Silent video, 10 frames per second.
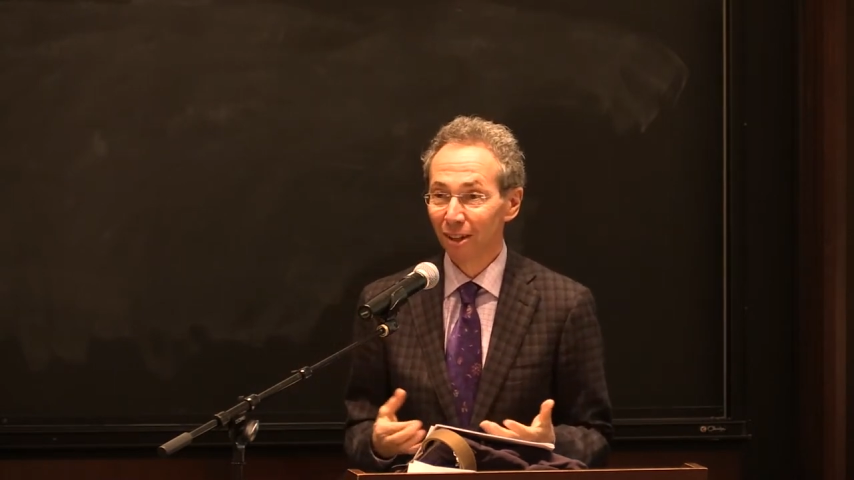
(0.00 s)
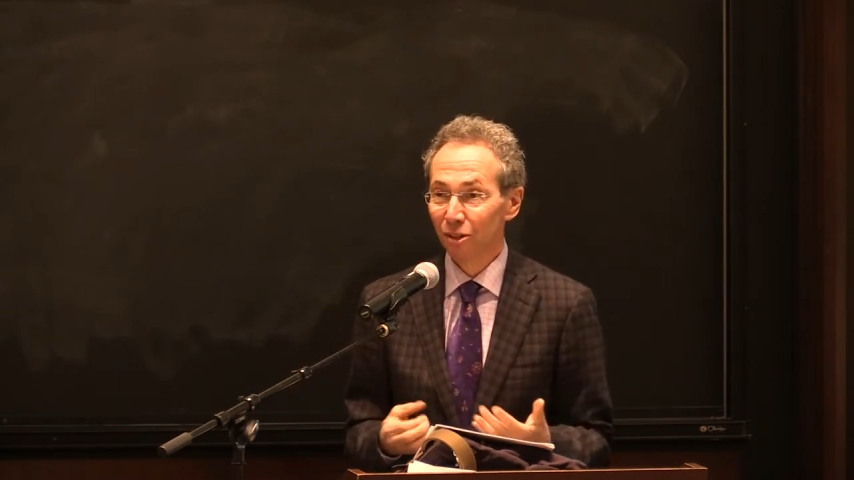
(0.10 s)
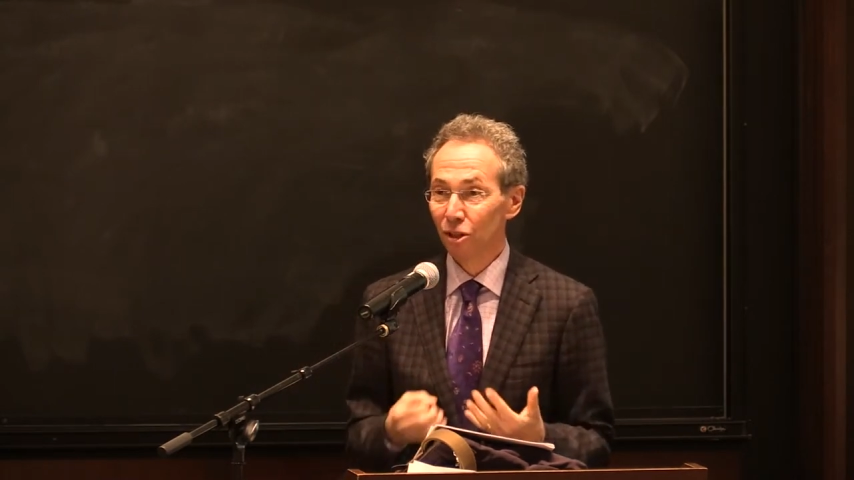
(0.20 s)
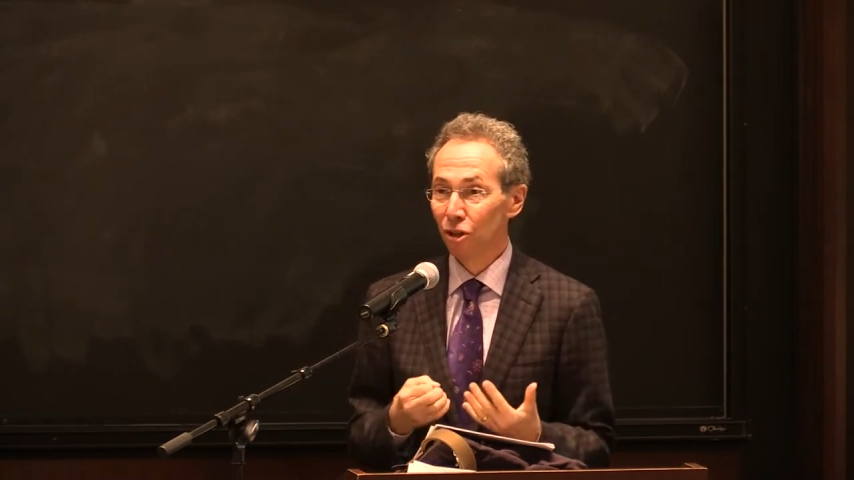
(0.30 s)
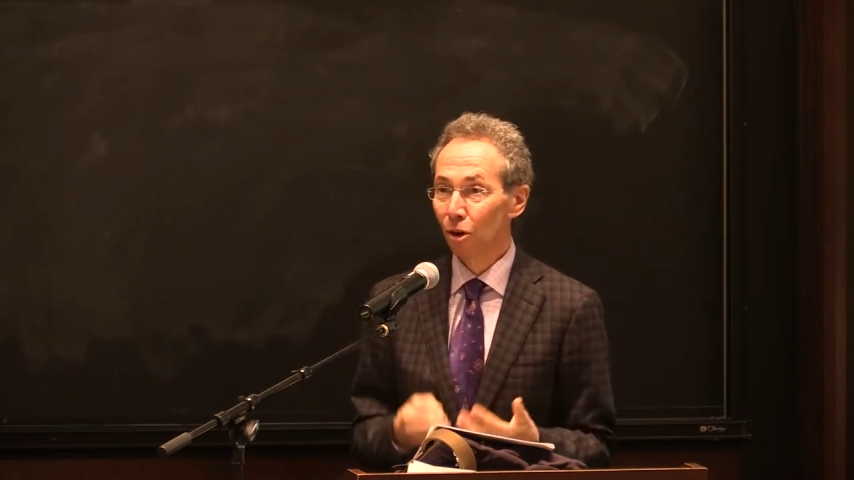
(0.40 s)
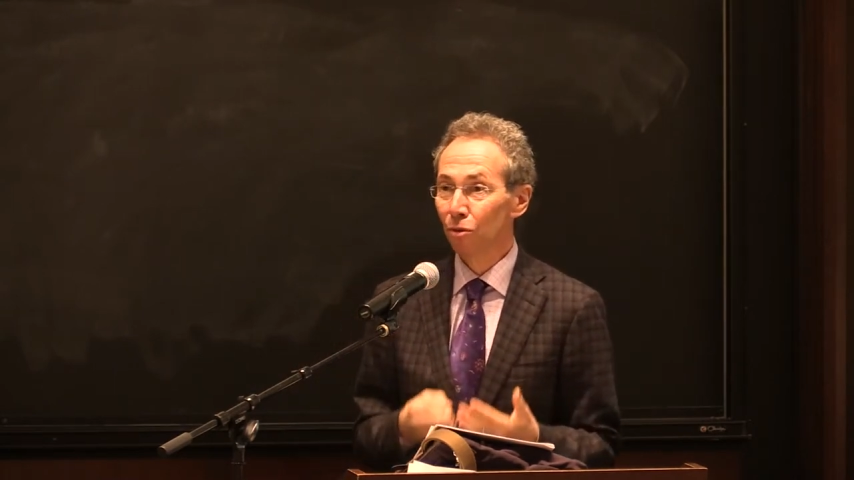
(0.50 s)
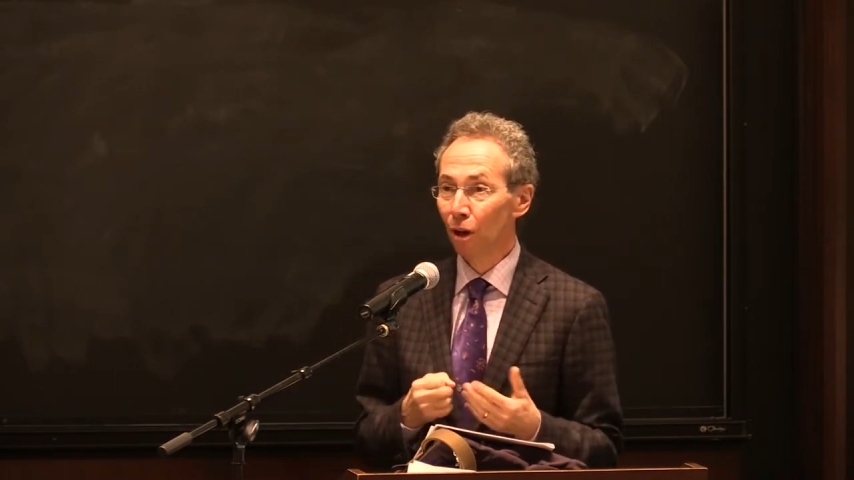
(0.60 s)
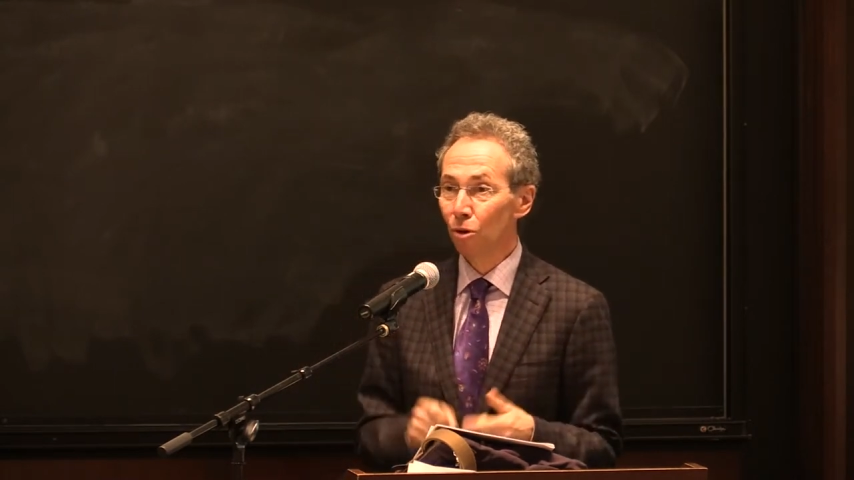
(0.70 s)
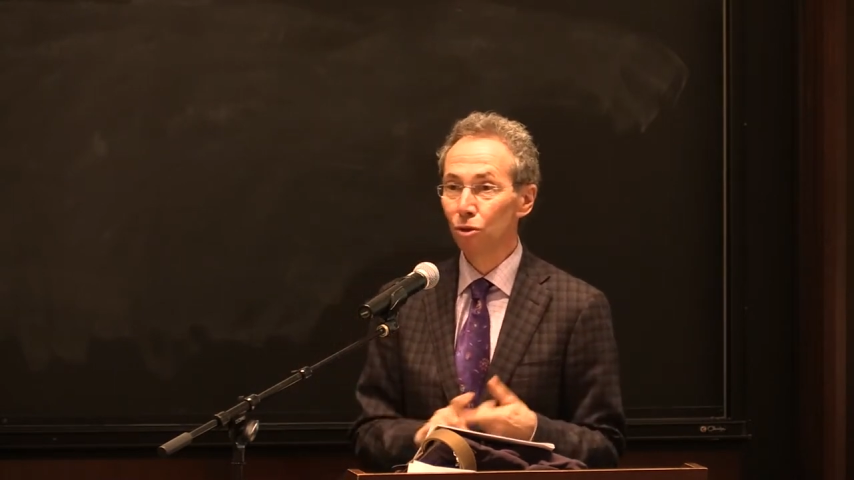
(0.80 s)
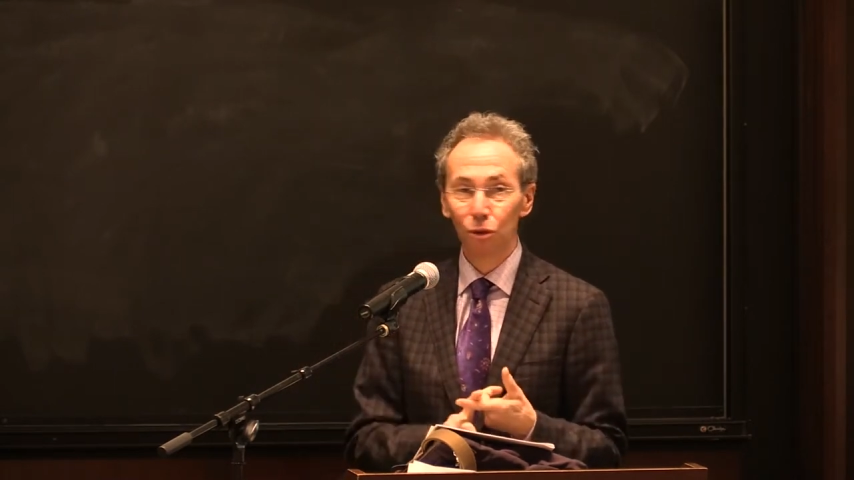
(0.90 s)
to show
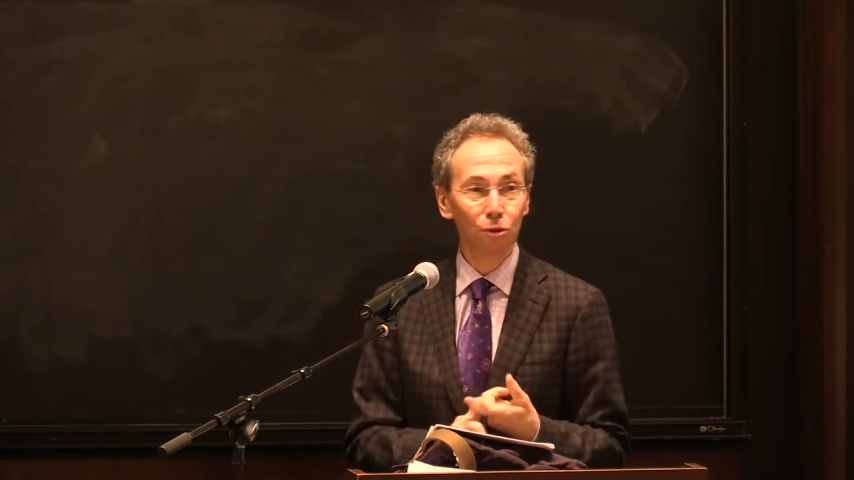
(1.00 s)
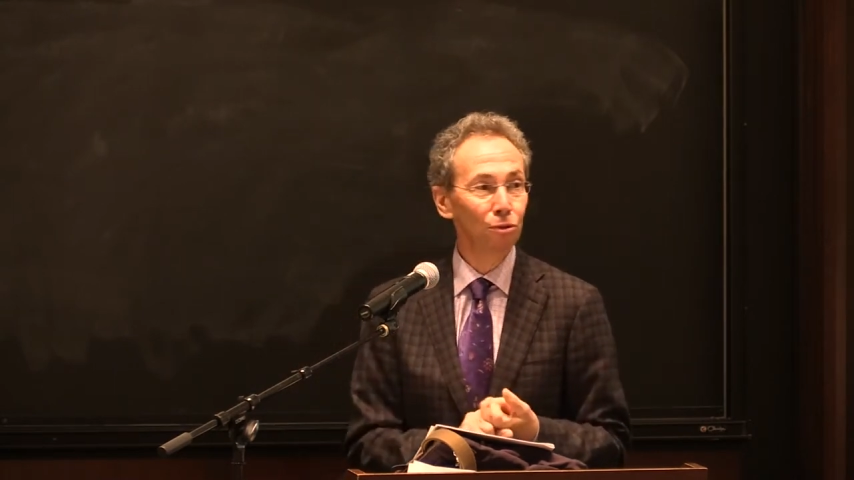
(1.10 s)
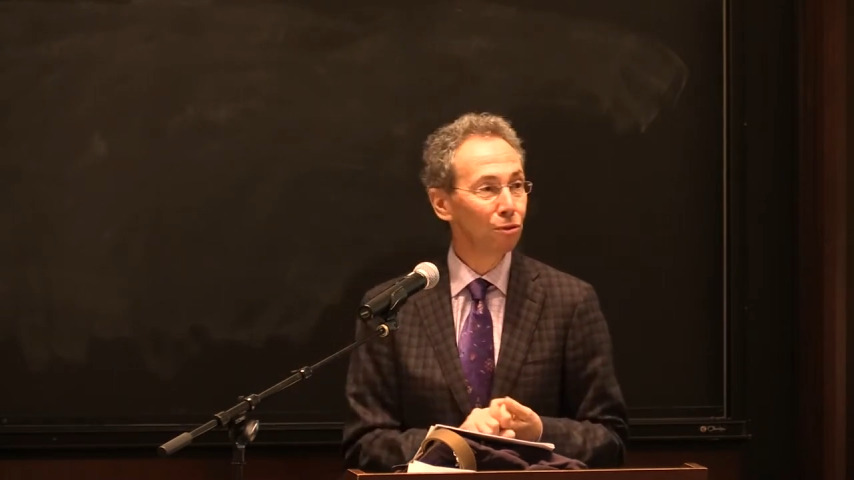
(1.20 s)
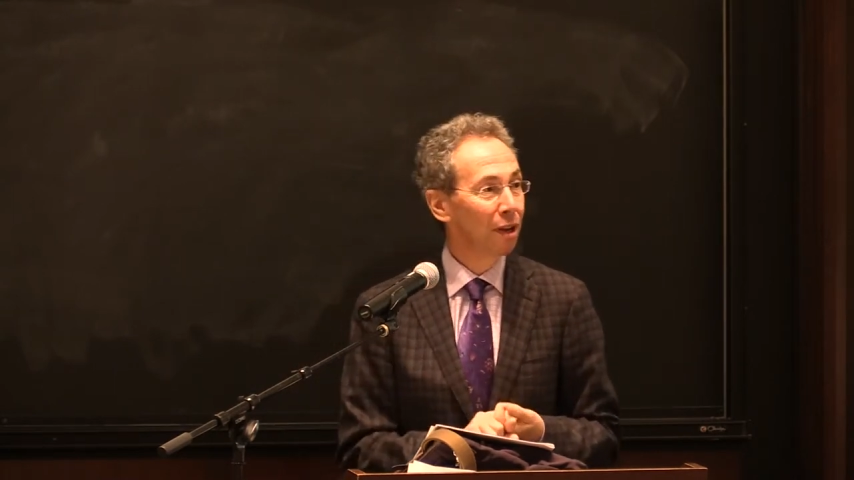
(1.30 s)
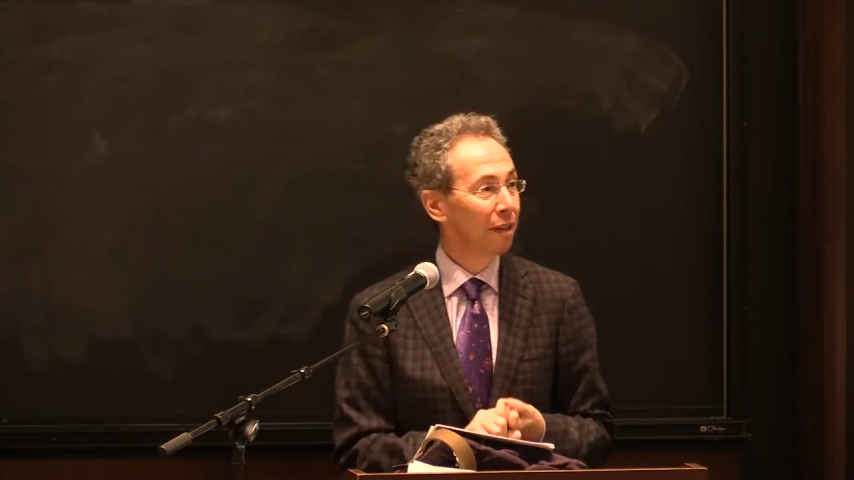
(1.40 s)
those who